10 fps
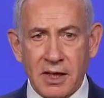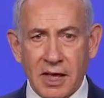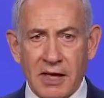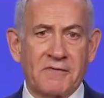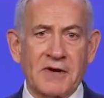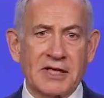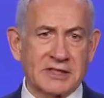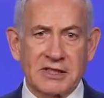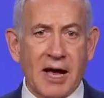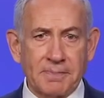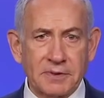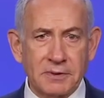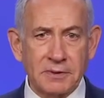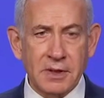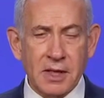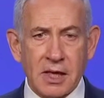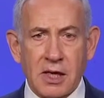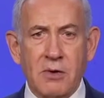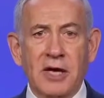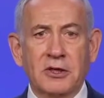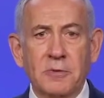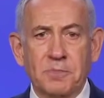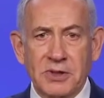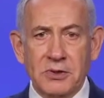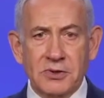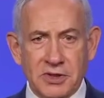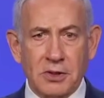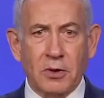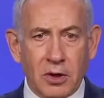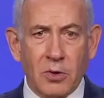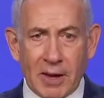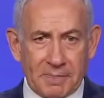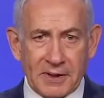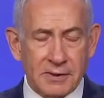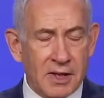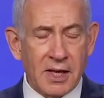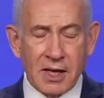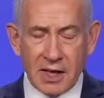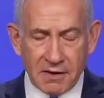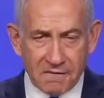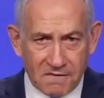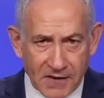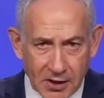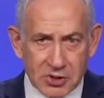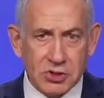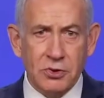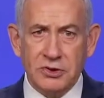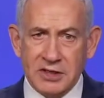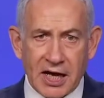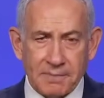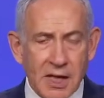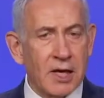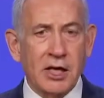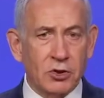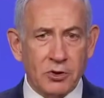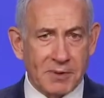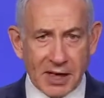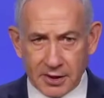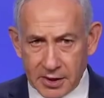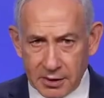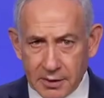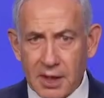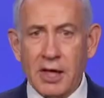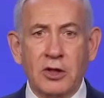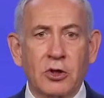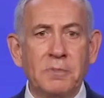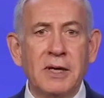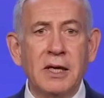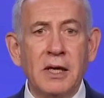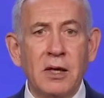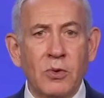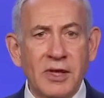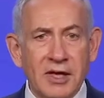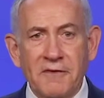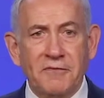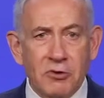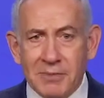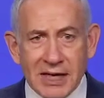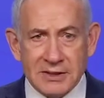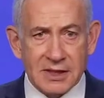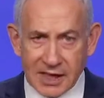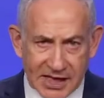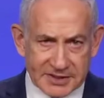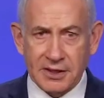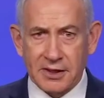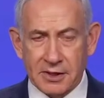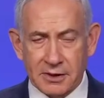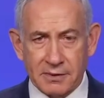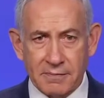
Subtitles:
And if not stopped, Iran could produce a nuclear weapon in a very short time. It could be a year, it could be within a few months, less than a year.